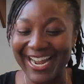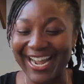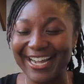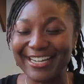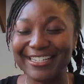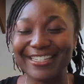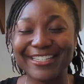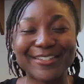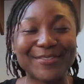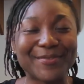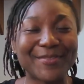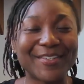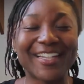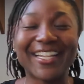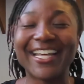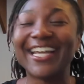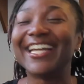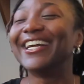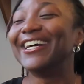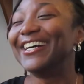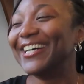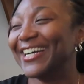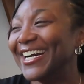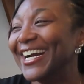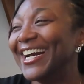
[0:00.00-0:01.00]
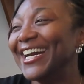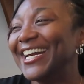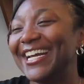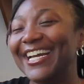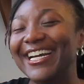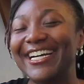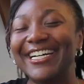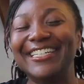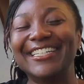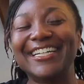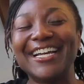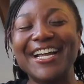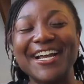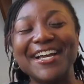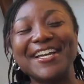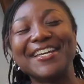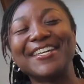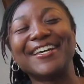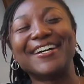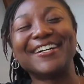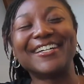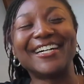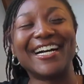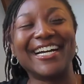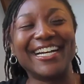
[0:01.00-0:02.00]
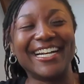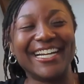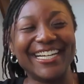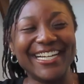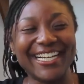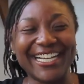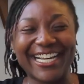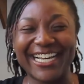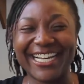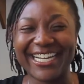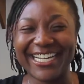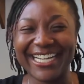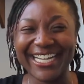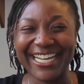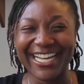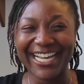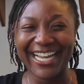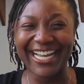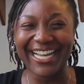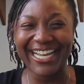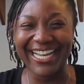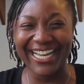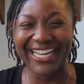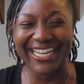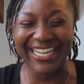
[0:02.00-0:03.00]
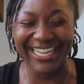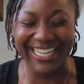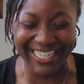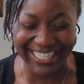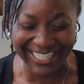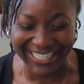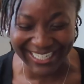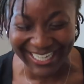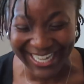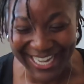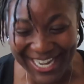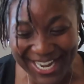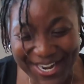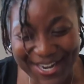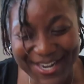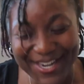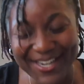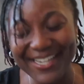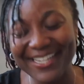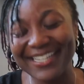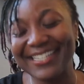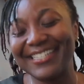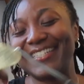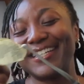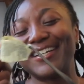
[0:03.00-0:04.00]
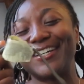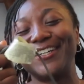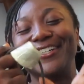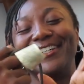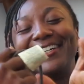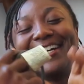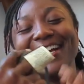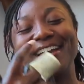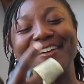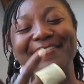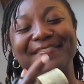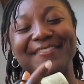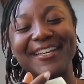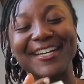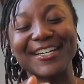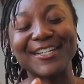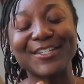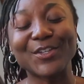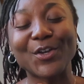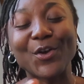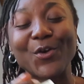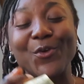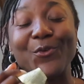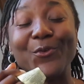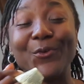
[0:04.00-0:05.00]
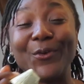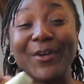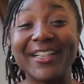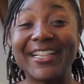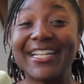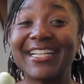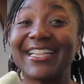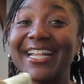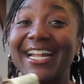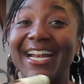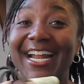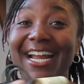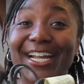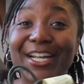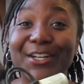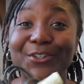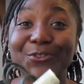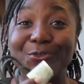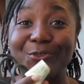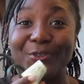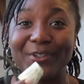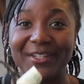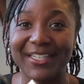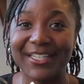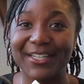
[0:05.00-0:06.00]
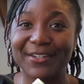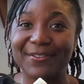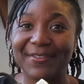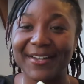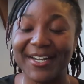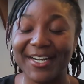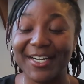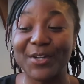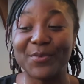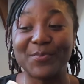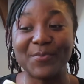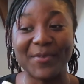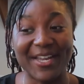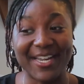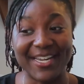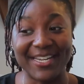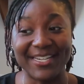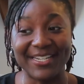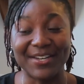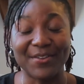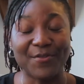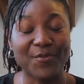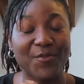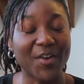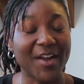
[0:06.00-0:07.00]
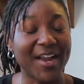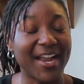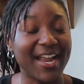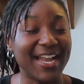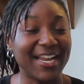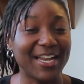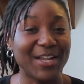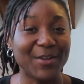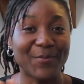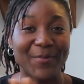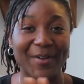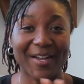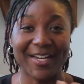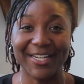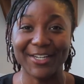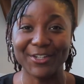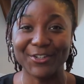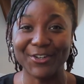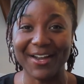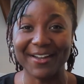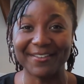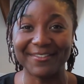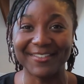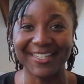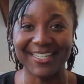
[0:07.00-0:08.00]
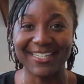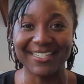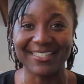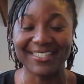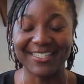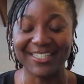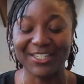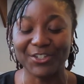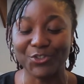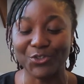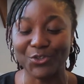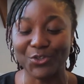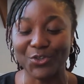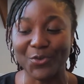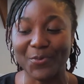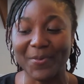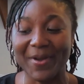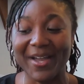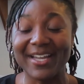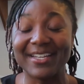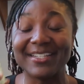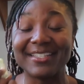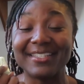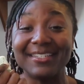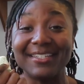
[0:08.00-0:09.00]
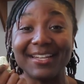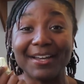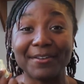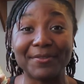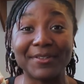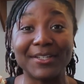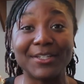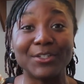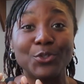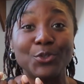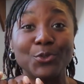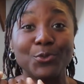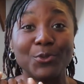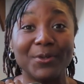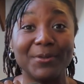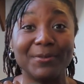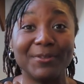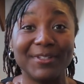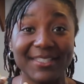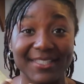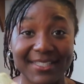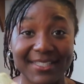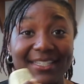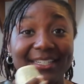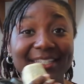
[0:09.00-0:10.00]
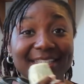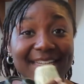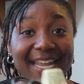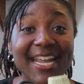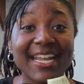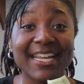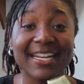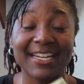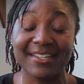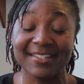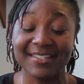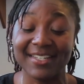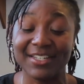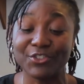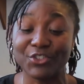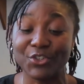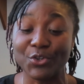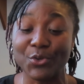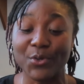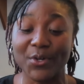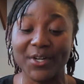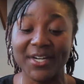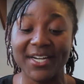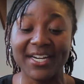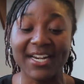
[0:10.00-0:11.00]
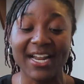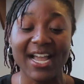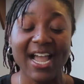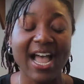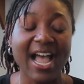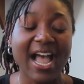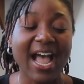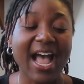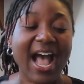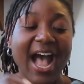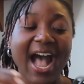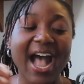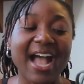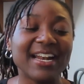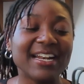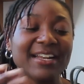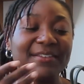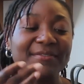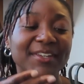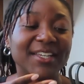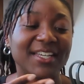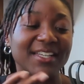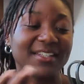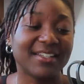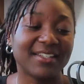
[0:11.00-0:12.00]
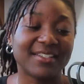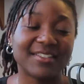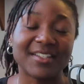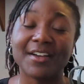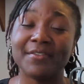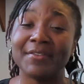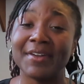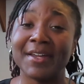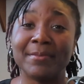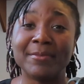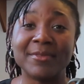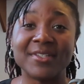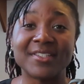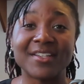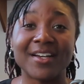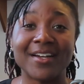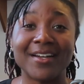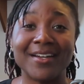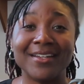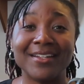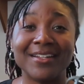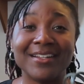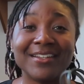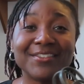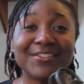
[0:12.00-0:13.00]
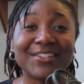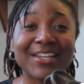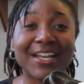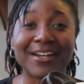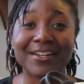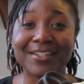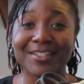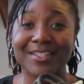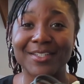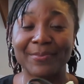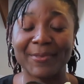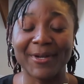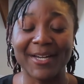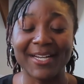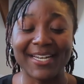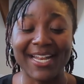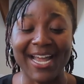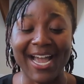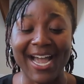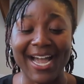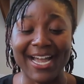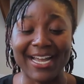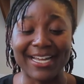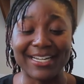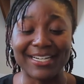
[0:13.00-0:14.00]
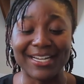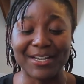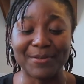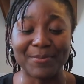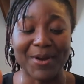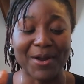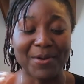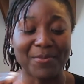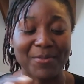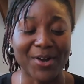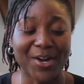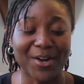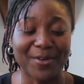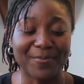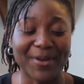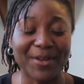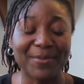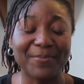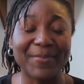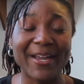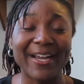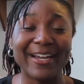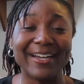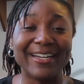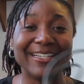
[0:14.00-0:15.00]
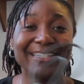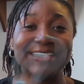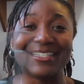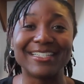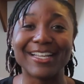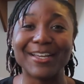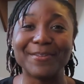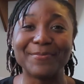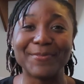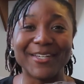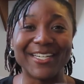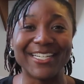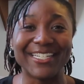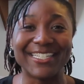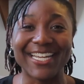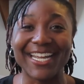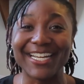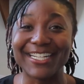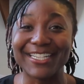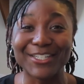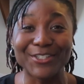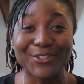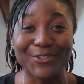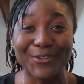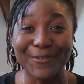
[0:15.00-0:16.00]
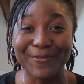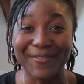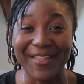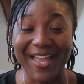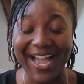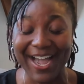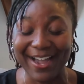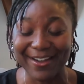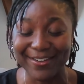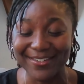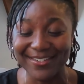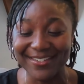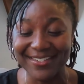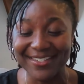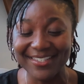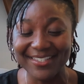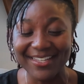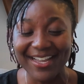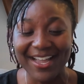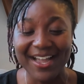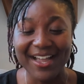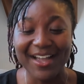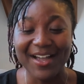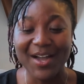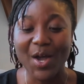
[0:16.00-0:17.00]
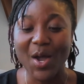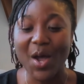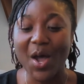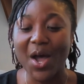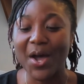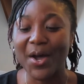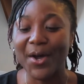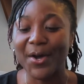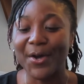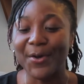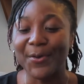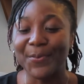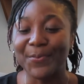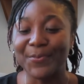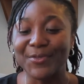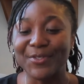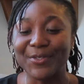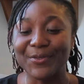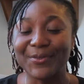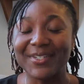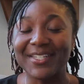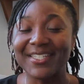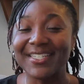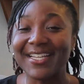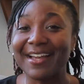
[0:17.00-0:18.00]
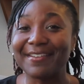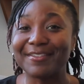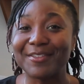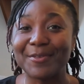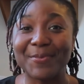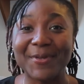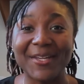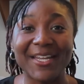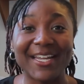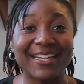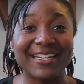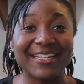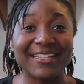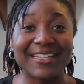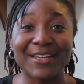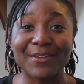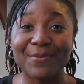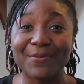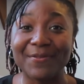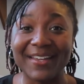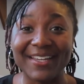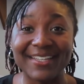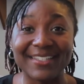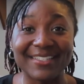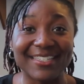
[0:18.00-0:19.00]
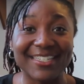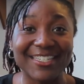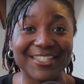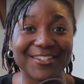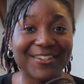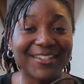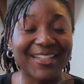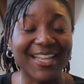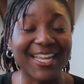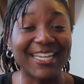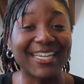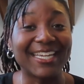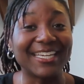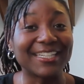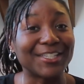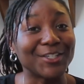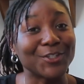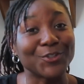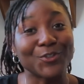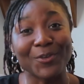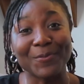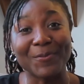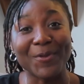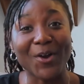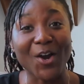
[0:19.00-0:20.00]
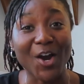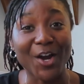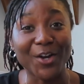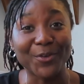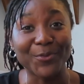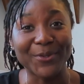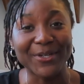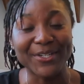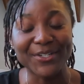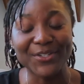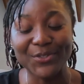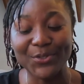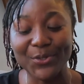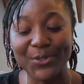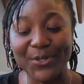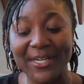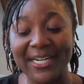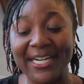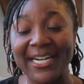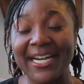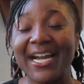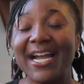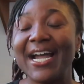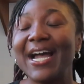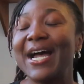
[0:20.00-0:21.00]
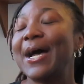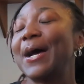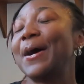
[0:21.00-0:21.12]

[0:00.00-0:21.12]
I just be like, all right, yeah, y'all got it. So if there's one thing that I could really recommend for anybody traveling as a digital nomad, it's definitely to take an extension cord. I didn't even get this off Amazon. Shout out to my dad and my mom. My parents let me take this from the house. So it doesn't have to be anything fancy. You can like get this from a hardware store.